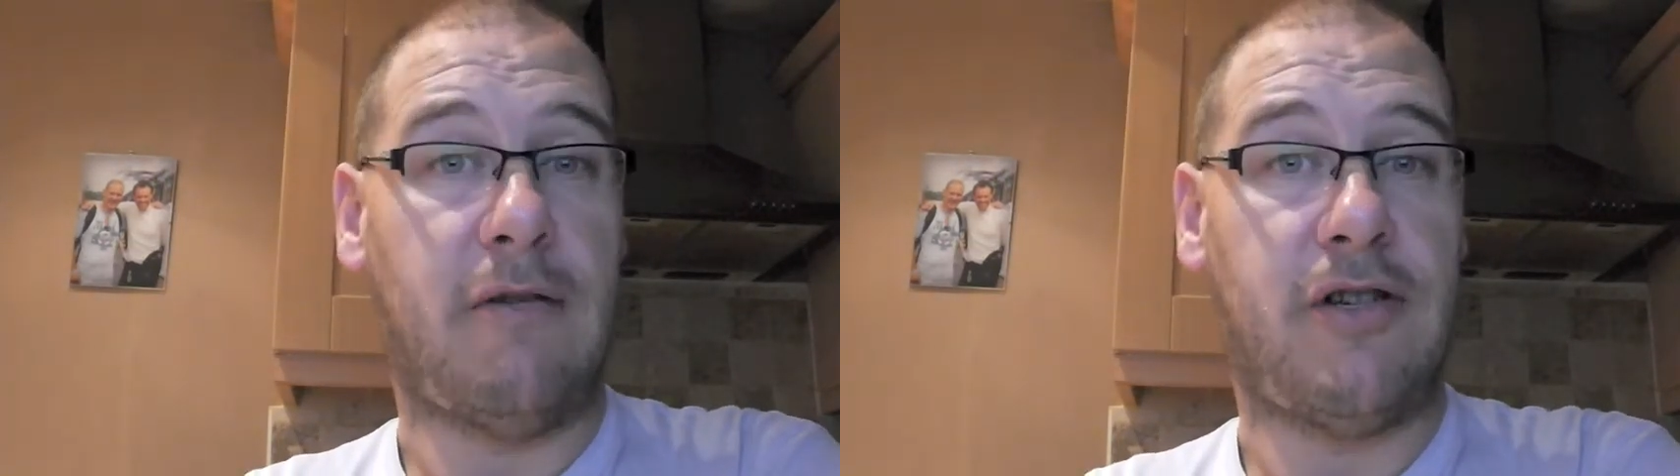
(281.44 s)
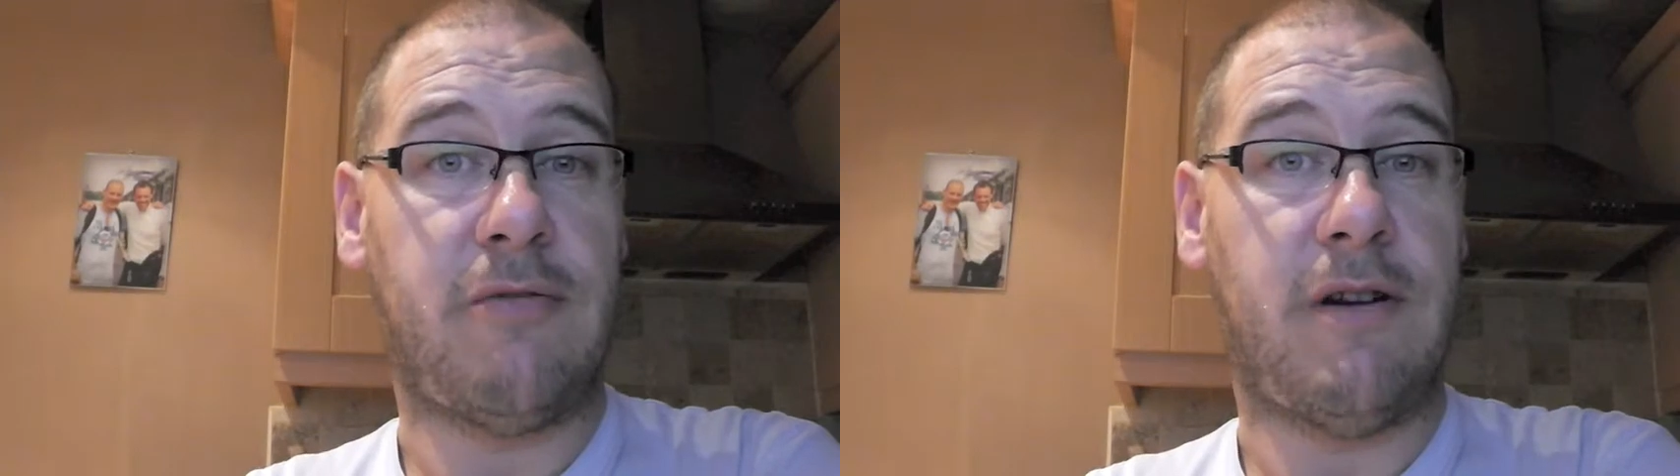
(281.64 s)

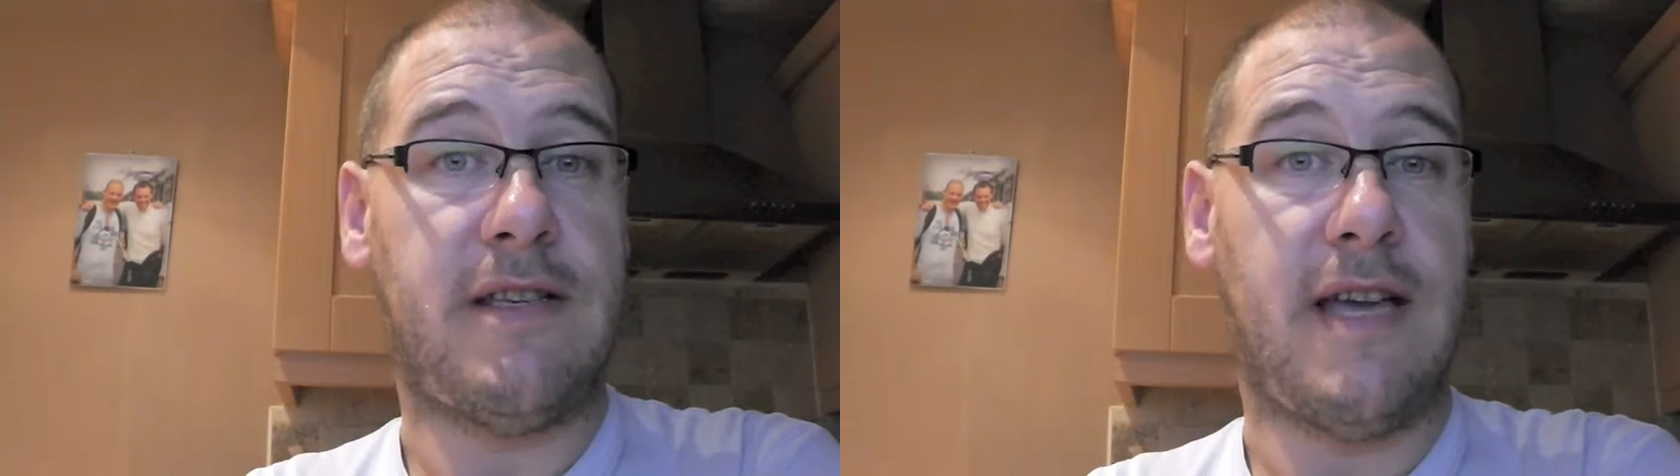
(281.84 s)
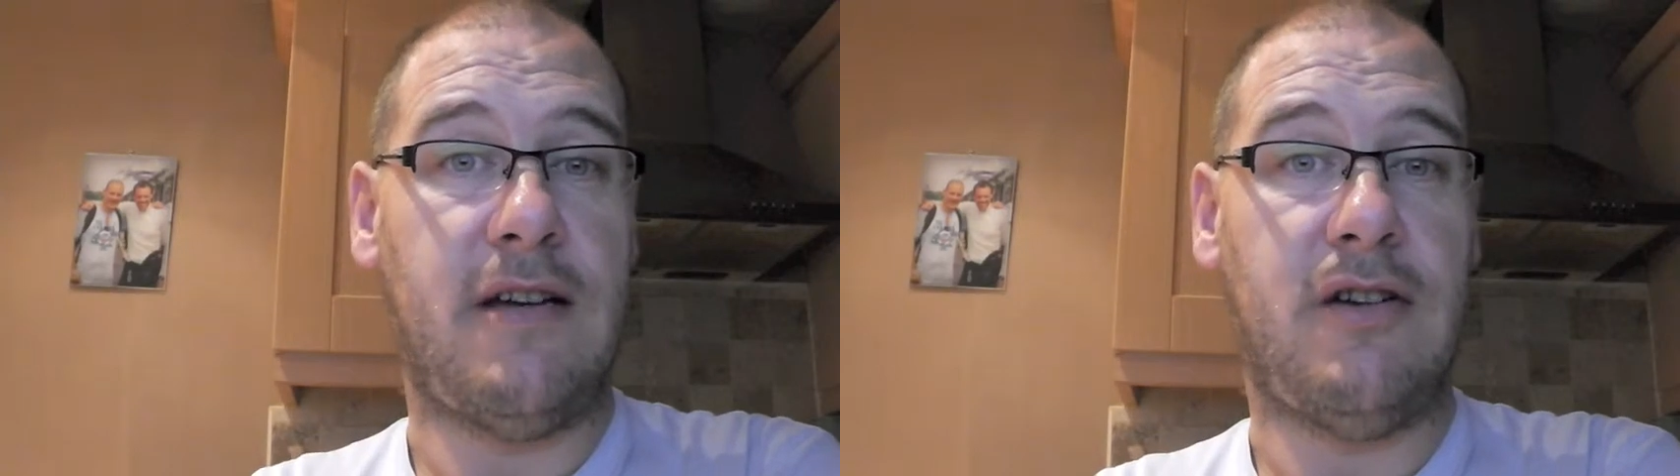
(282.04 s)
just want
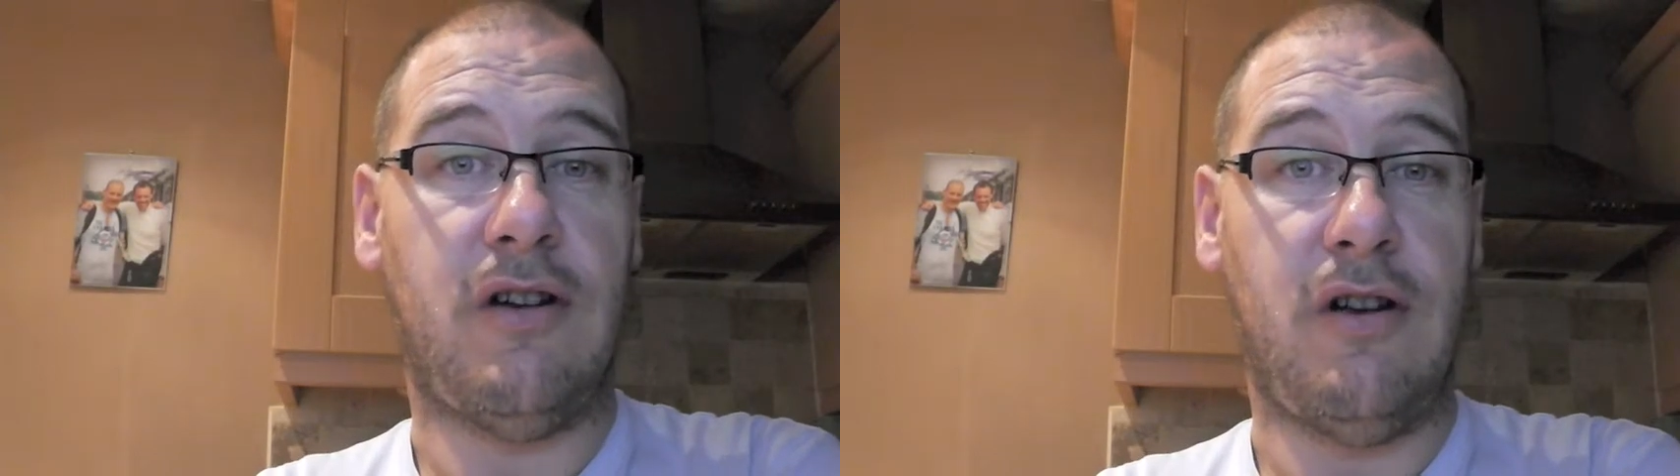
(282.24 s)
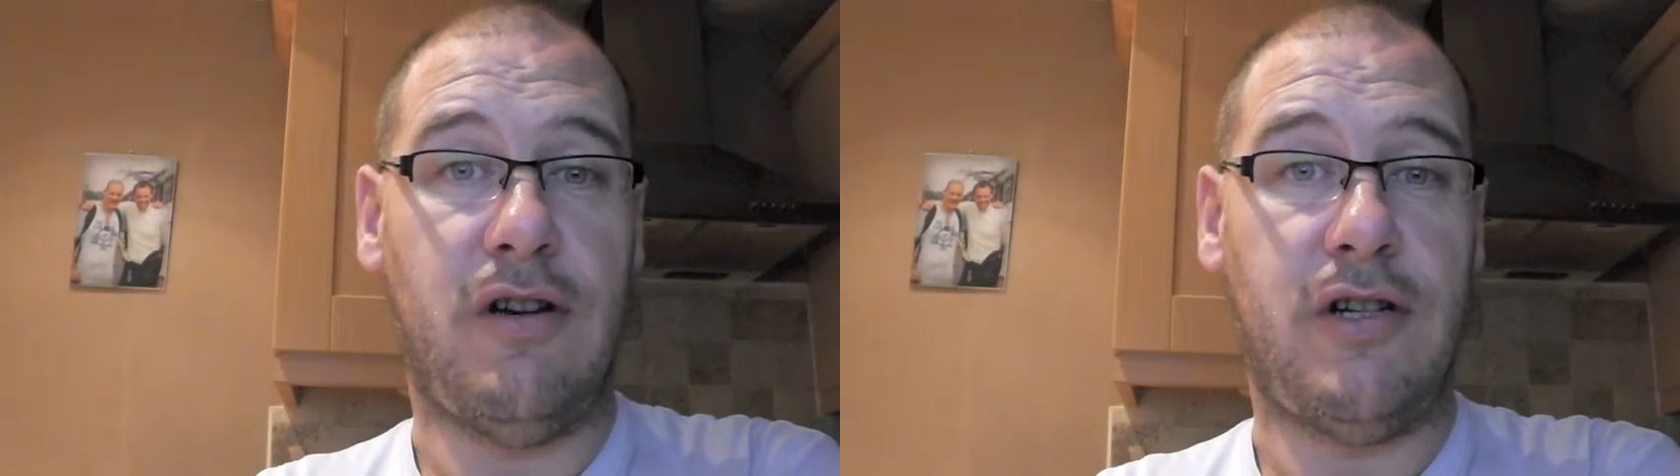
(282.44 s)
to send
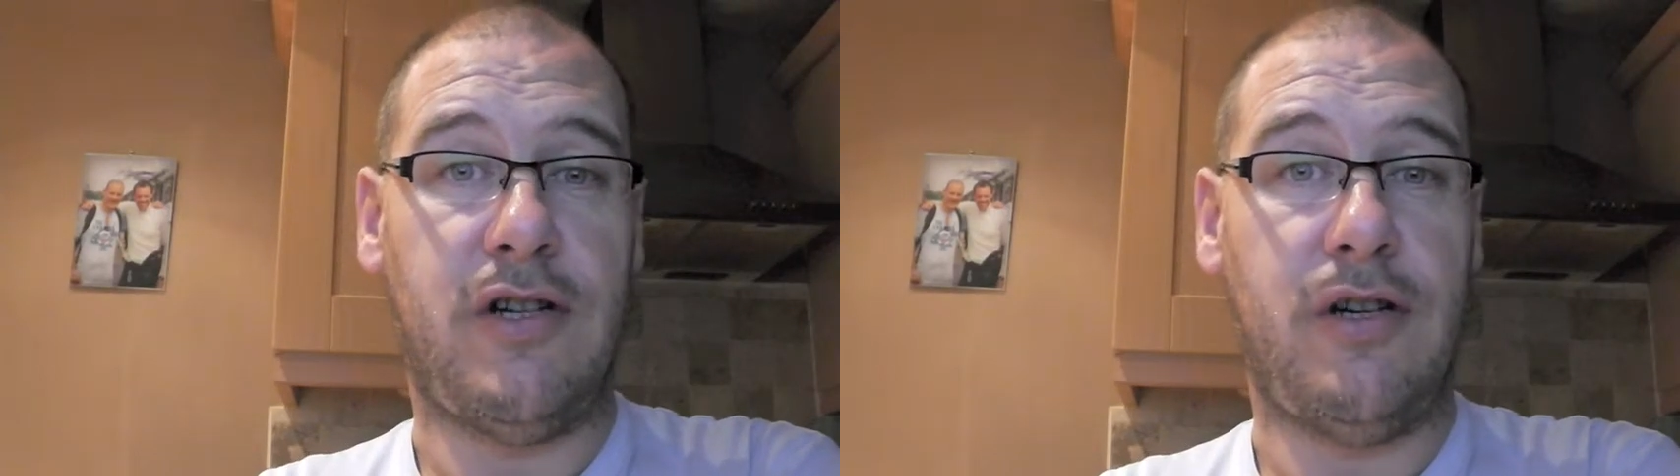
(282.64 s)
good luck